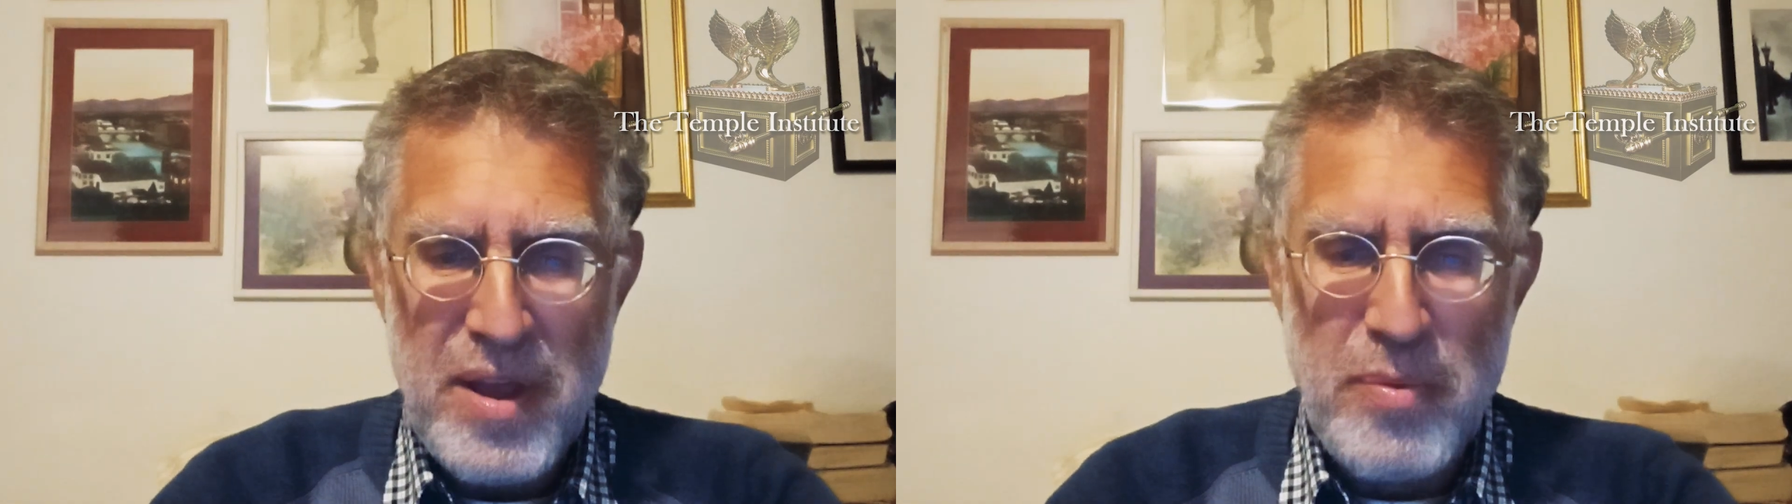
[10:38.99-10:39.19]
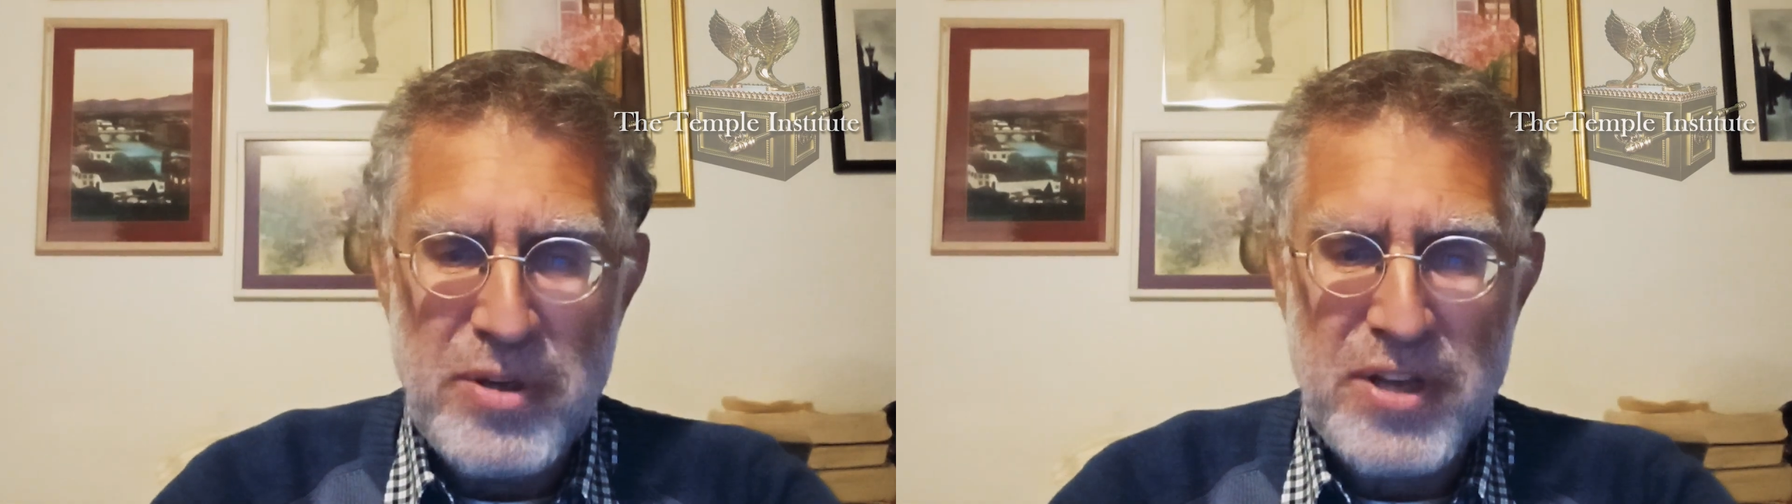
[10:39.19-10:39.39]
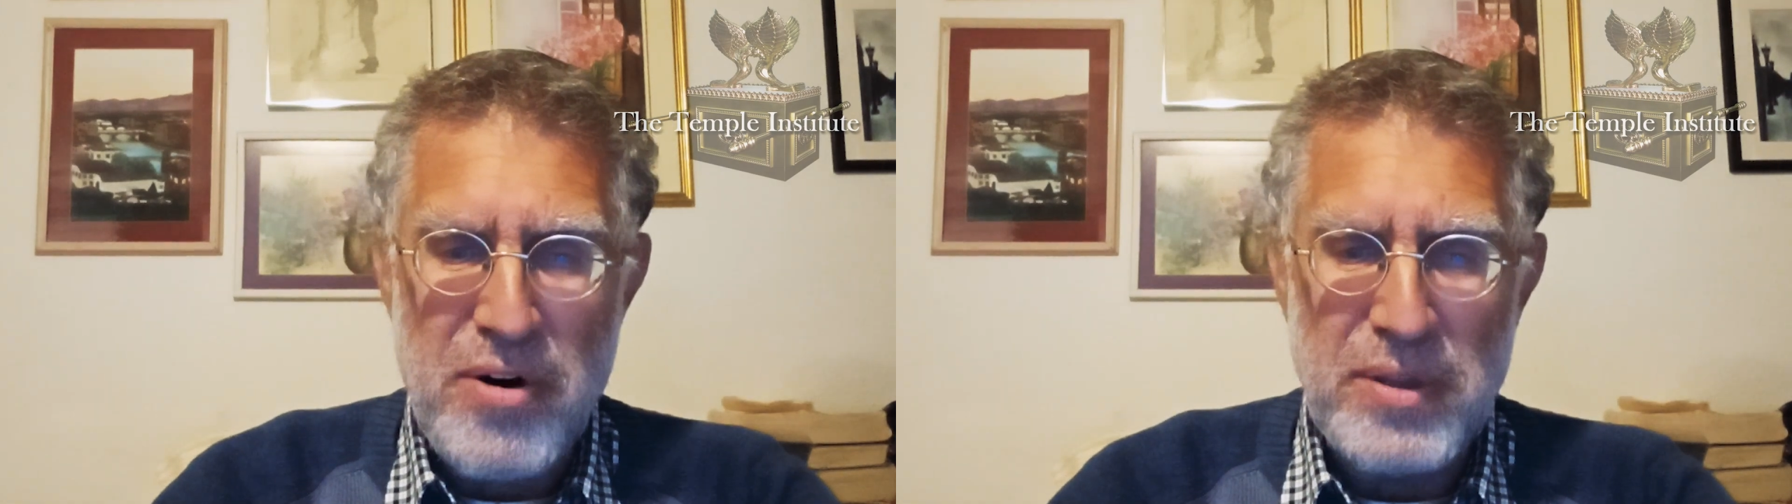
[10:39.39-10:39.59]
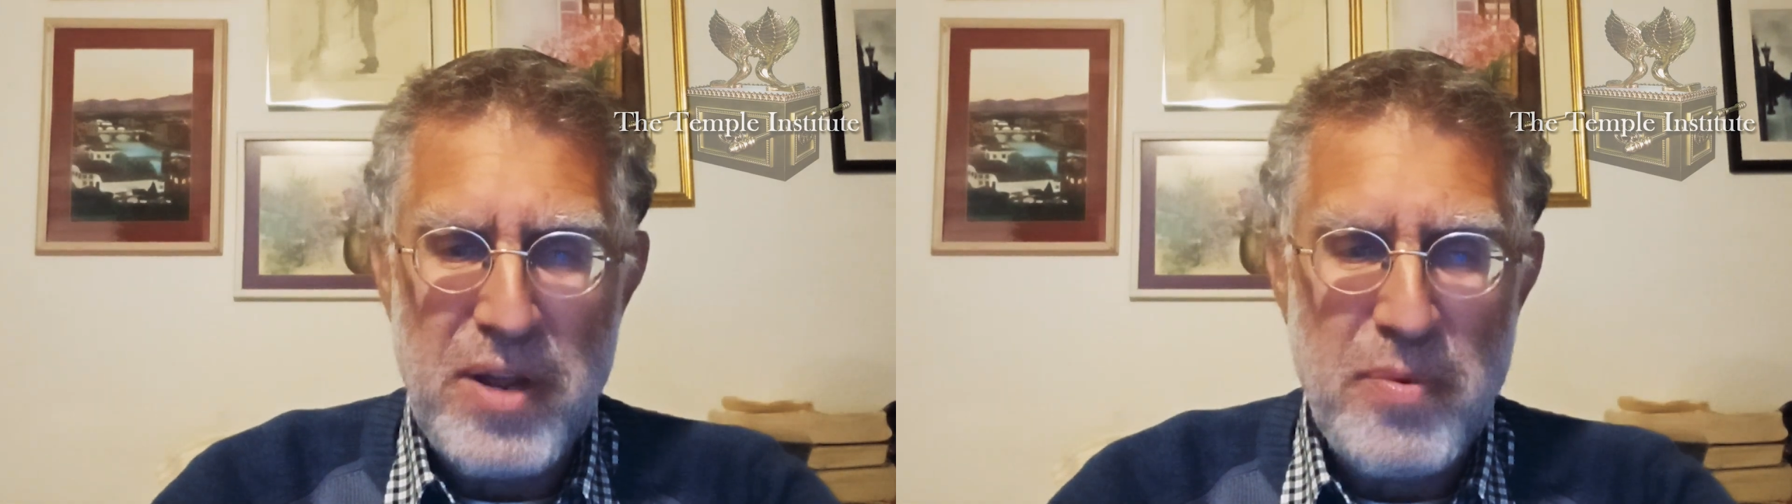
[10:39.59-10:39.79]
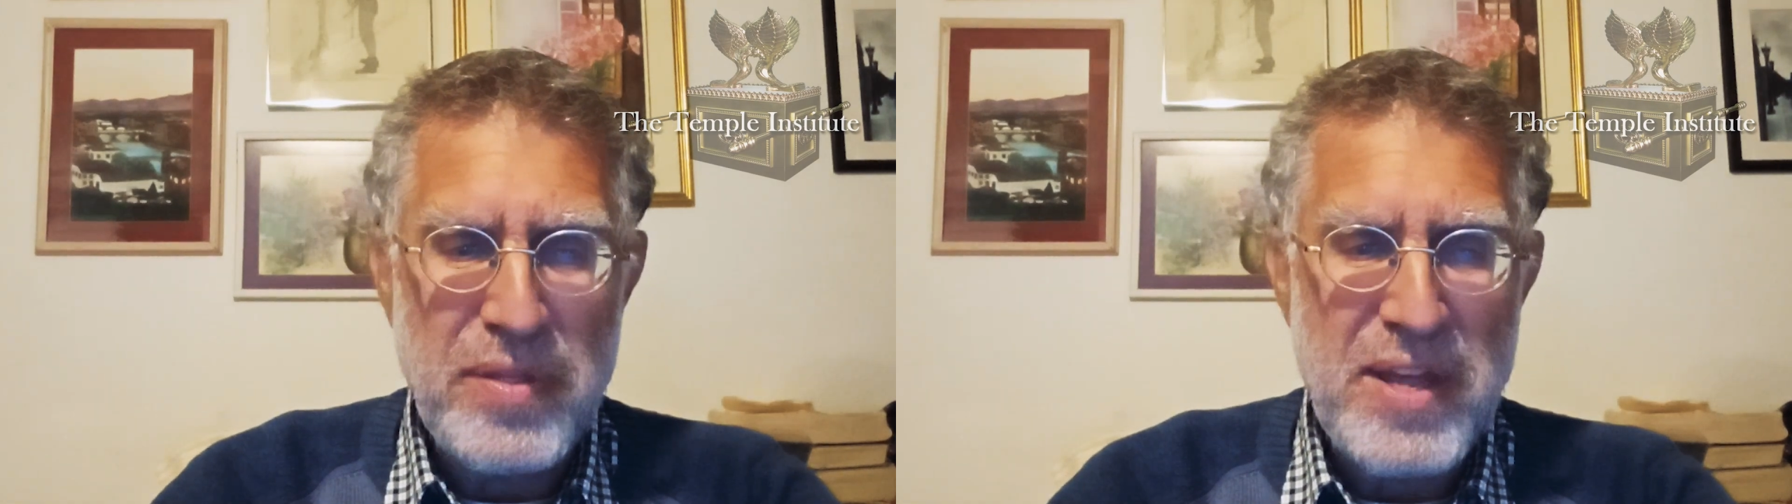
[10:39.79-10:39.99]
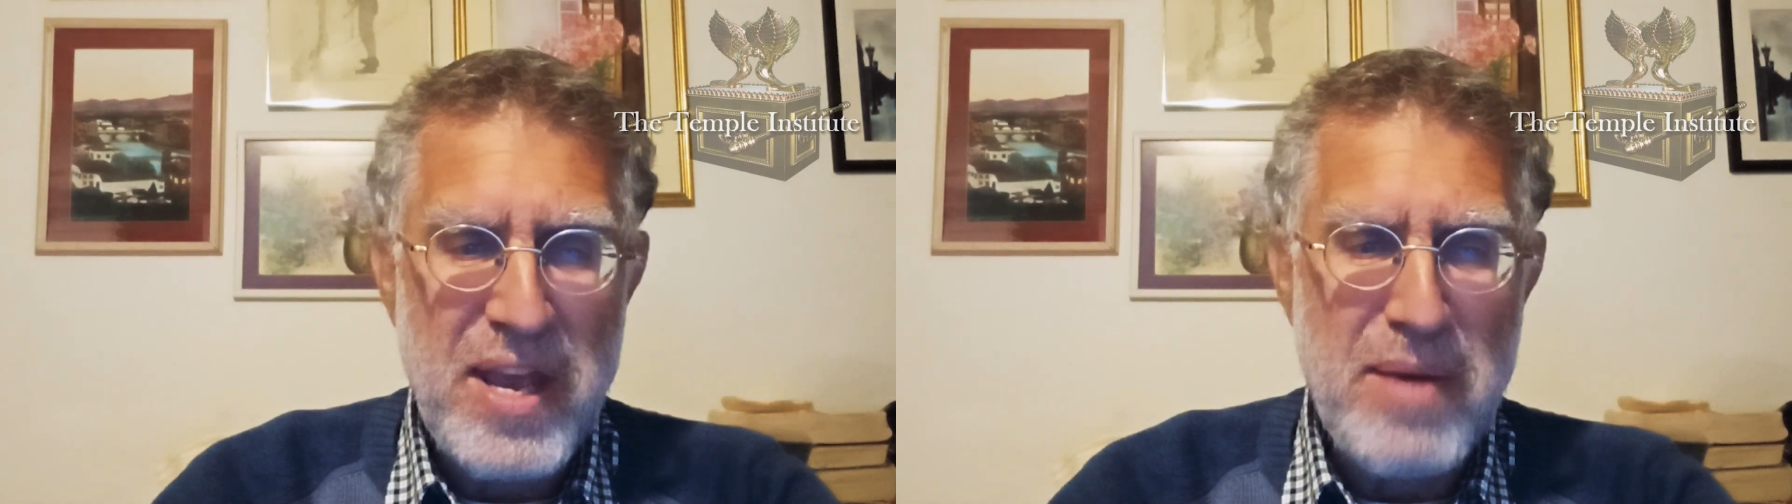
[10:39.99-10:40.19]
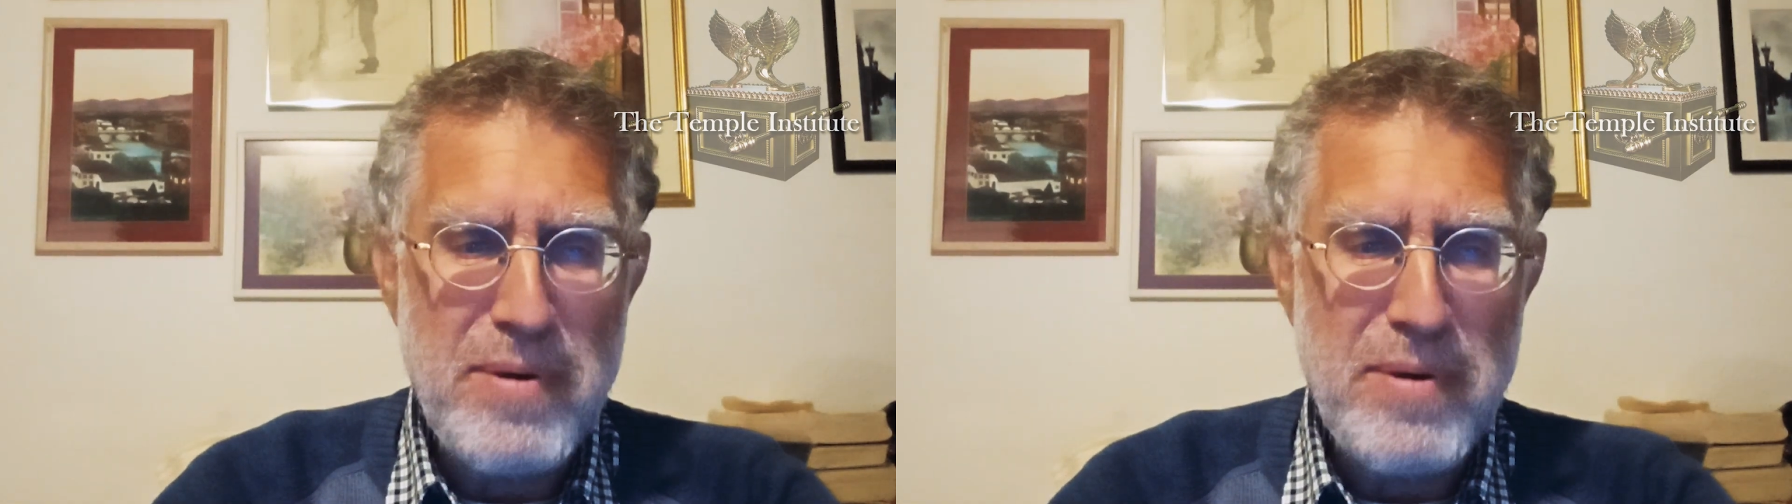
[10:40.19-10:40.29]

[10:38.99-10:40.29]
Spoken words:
It was only with the